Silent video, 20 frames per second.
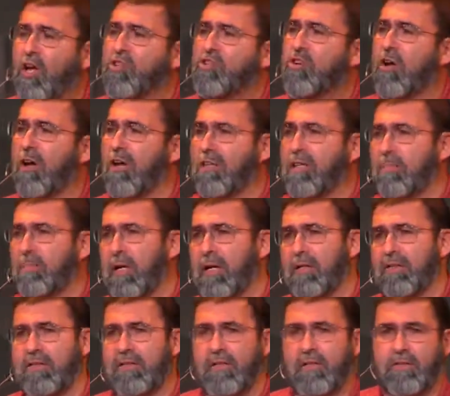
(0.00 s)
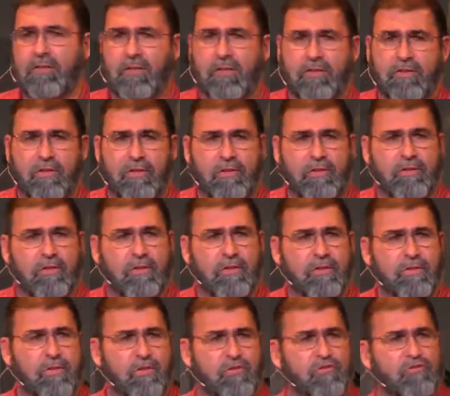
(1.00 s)
talked about
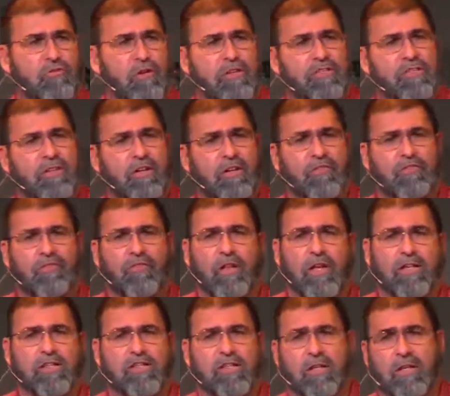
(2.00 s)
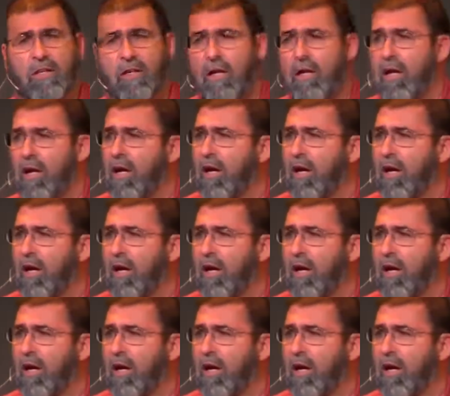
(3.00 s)
the stressing and flexing